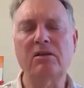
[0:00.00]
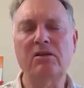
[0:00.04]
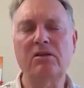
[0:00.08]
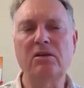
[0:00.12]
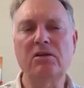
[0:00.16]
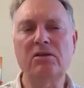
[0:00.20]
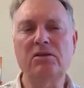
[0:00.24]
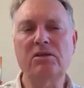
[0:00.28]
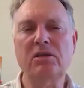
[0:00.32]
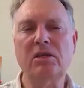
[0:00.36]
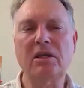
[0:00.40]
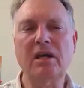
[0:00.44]

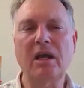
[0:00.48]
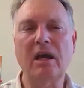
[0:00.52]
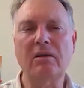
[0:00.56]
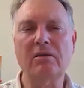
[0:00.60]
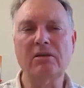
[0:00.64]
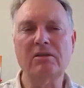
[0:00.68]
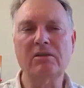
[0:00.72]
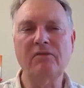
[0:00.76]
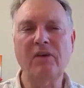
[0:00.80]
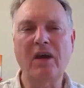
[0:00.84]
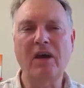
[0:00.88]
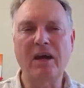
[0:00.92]
used to go
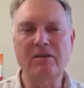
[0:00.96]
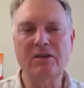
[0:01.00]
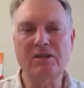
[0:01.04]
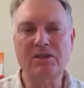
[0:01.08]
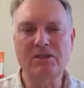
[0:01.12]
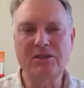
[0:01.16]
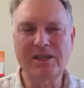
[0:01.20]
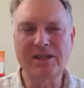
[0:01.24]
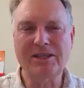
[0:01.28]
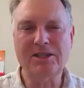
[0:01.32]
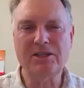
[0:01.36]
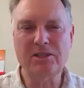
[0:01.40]
as far
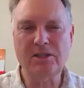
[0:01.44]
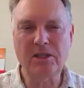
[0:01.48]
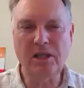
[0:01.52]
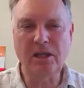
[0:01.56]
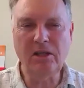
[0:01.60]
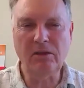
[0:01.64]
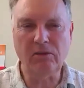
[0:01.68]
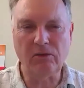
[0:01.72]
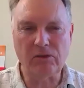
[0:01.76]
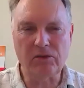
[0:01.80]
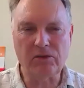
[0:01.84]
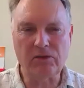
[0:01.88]
as
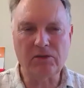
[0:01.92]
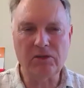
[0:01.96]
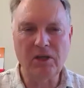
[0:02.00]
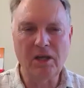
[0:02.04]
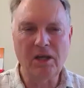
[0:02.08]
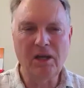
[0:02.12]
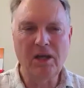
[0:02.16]
16ths,